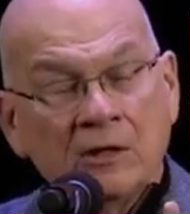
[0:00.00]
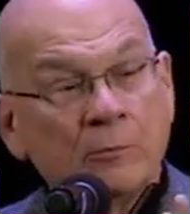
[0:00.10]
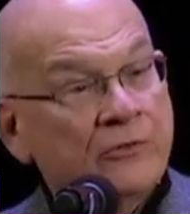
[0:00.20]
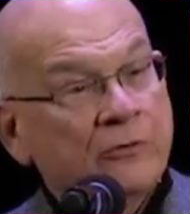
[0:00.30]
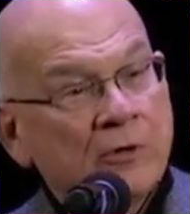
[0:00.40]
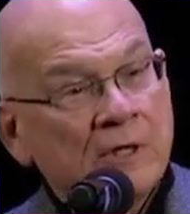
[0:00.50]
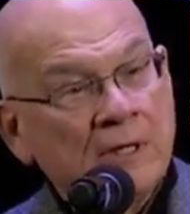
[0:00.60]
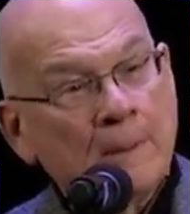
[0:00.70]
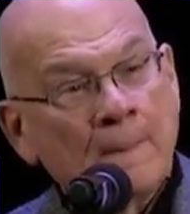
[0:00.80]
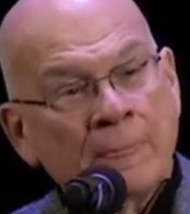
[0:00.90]
Number
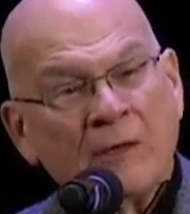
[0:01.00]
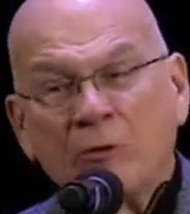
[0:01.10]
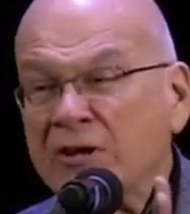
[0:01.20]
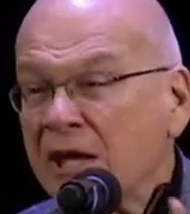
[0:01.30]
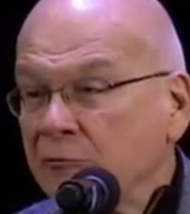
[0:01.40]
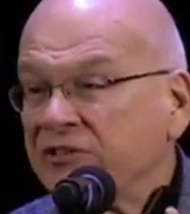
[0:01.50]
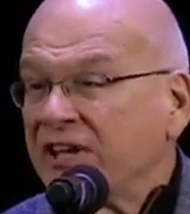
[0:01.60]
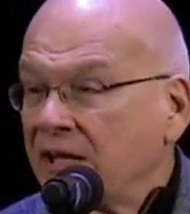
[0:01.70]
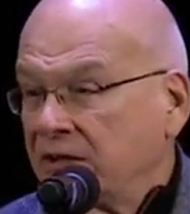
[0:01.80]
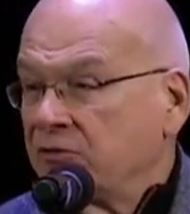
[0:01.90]
3, they were
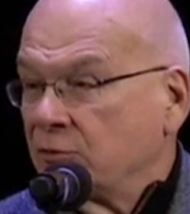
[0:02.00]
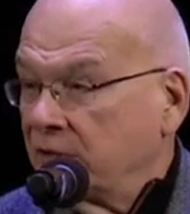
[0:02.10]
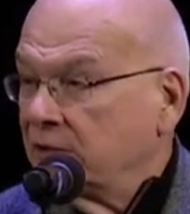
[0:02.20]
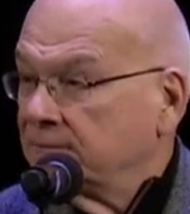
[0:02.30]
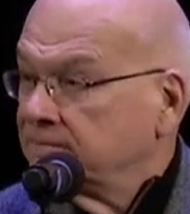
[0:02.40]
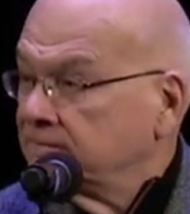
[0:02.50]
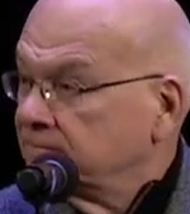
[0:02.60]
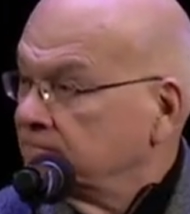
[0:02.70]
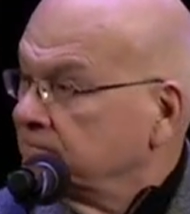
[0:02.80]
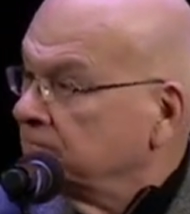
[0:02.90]
non-retaliatory.
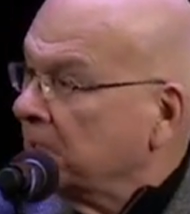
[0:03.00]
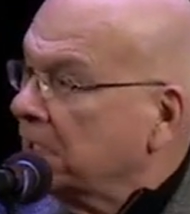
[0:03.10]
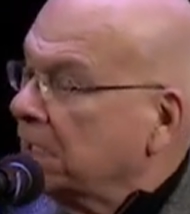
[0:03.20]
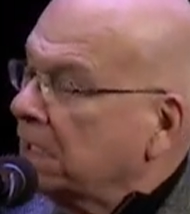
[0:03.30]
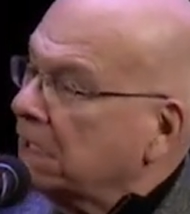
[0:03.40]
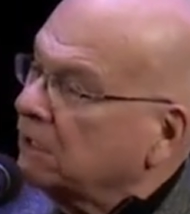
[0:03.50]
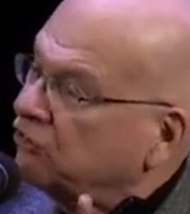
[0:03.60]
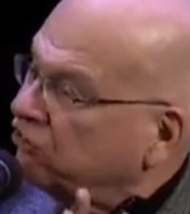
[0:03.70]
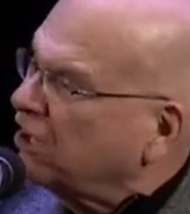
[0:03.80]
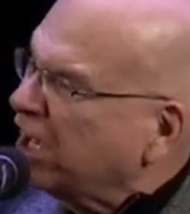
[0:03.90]
In
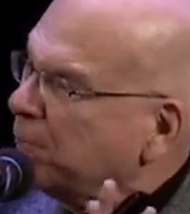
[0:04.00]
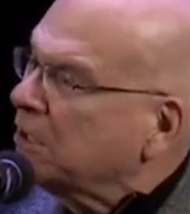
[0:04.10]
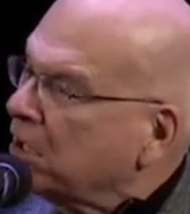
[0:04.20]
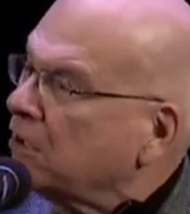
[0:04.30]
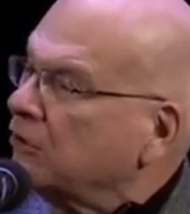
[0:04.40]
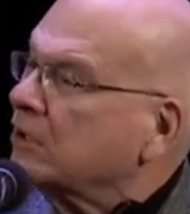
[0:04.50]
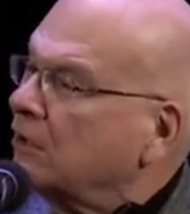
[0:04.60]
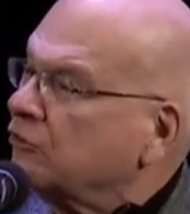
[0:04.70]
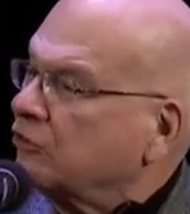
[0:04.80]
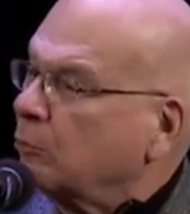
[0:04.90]
a shame and honor
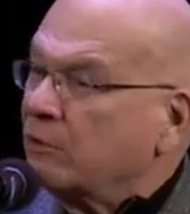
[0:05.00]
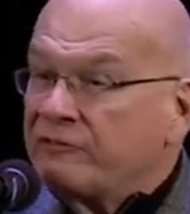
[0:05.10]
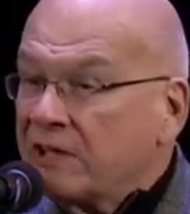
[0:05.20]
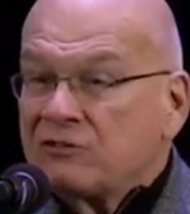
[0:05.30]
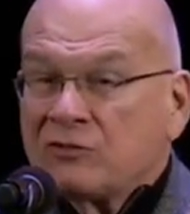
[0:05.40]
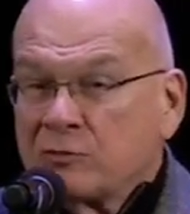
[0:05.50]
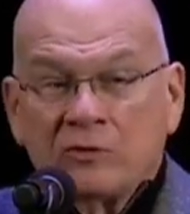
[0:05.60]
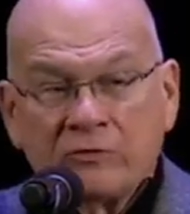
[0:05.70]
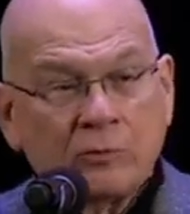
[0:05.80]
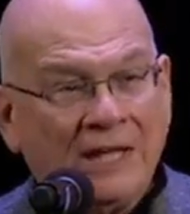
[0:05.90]
culture where vengeance
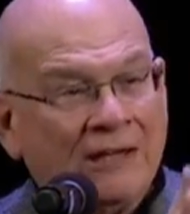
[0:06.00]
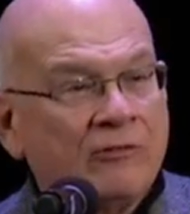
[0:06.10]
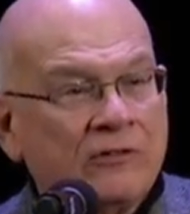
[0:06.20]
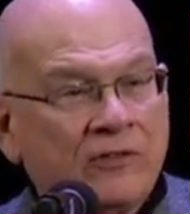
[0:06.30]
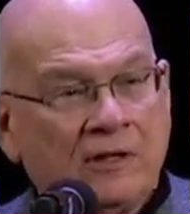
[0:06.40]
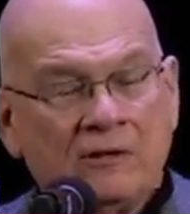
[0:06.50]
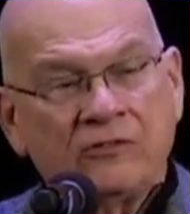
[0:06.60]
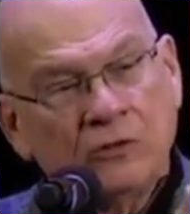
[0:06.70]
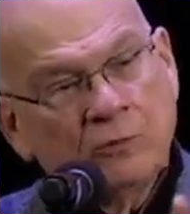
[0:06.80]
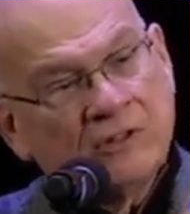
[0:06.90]
was everything,
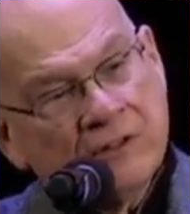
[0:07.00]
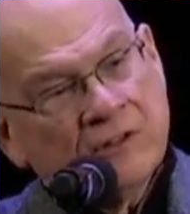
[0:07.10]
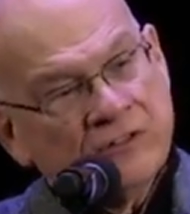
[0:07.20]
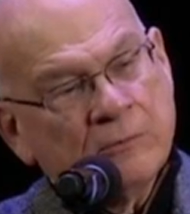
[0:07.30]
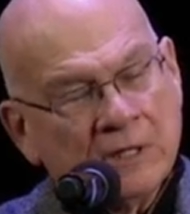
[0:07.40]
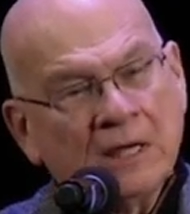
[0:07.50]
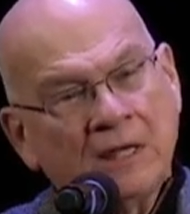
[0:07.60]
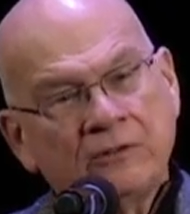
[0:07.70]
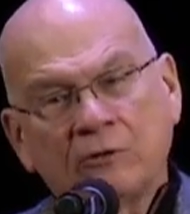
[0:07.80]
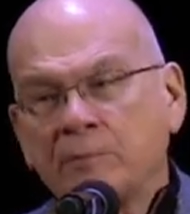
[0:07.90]
is you did this to me,
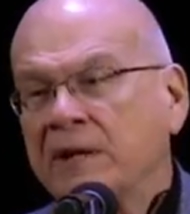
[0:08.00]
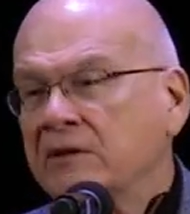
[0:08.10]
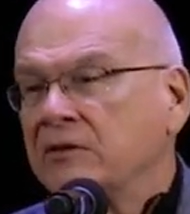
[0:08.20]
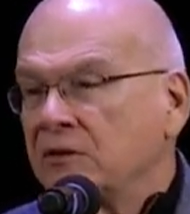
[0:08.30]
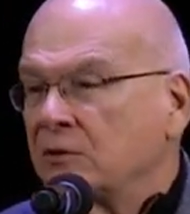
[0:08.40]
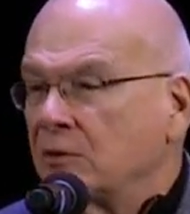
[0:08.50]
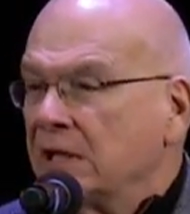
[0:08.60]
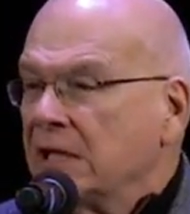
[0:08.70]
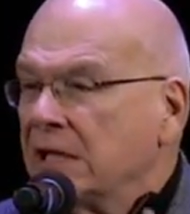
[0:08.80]
I'll do it back to you.